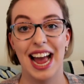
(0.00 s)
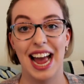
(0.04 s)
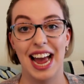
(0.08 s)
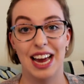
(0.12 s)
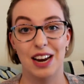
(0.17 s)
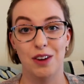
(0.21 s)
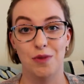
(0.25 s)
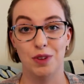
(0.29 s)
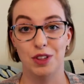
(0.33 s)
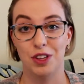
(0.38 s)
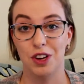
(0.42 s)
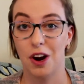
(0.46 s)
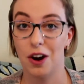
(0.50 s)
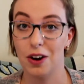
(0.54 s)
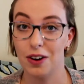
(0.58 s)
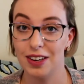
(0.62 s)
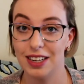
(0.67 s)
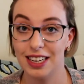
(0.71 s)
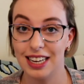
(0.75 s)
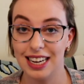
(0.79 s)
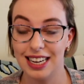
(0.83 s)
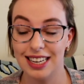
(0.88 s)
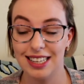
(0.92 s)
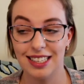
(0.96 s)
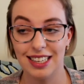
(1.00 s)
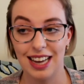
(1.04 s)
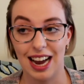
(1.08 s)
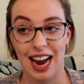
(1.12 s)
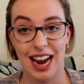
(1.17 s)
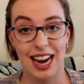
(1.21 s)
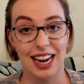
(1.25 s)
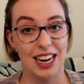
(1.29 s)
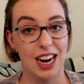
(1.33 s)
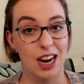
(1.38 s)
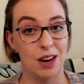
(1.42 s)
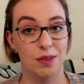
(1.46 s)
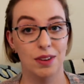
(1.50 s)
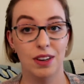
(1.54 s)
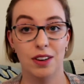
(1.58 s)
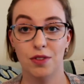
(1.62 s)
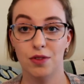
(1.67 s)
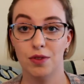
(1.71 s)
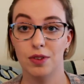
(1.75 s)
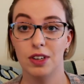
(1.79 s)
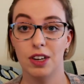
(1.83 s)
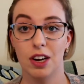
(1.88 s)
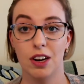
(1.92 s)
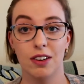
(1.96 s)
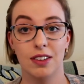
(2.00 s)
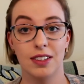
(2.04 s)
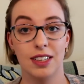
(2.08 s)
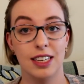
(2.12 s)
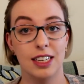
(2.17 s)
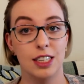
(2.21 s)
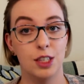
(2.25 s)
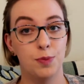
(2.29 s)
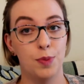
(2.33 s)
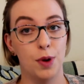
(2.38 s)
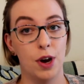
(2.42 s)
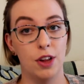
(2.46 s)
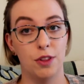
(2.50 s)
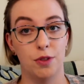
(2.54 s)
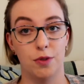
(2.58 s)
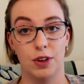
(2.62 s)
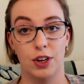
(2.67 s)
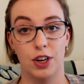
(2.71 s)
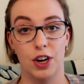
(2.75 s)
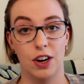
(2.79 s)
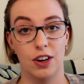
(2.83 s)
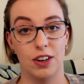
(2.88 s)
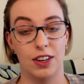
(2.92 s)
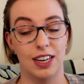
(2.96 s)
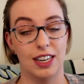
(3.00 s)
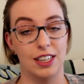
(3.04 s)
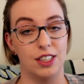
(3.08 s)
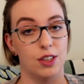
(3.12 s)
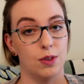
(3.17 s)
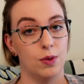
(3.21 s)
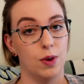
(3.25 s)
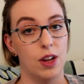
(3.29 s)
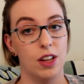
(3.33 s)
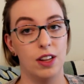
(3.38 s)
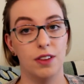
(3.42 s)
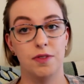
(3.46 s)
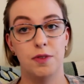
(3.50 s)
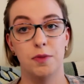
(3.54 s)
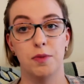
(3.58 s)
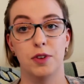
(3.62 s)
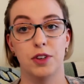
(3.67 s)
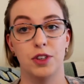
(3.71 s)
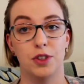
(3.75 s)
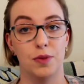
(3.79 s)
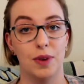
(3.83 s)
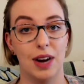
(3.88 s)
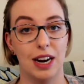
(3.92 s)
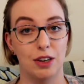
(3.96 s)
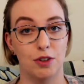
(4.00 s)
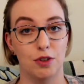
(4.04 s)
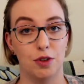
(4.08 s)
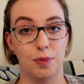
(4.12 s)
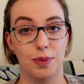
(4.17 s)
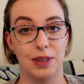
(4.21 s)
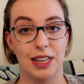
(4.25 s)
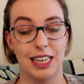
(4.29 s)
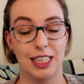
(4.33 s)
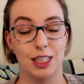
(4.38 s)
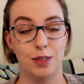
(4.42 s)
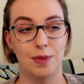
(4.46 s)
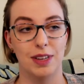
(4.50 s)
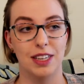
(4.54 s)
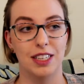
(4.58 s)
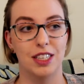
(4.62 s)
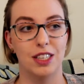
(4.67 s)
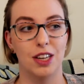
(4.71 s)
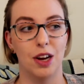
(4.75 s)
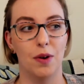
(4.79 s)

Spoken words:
And with cardigans, I got rid of 3 cardigans, bought 3 cardigans, so all of them were direct replacements.